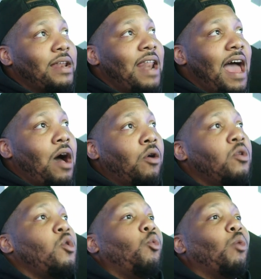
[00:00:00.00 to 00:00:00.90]
Now,
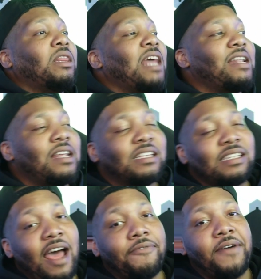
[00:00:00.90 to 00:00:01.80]
what that does
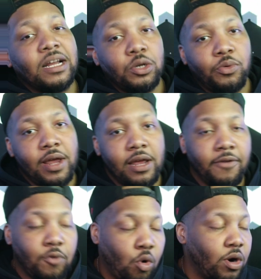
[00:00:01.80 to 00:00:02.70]
not factor in,
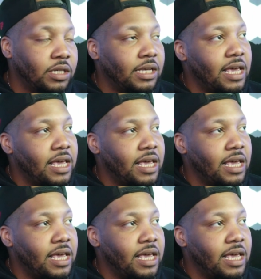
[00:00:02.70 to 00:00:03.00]
of course,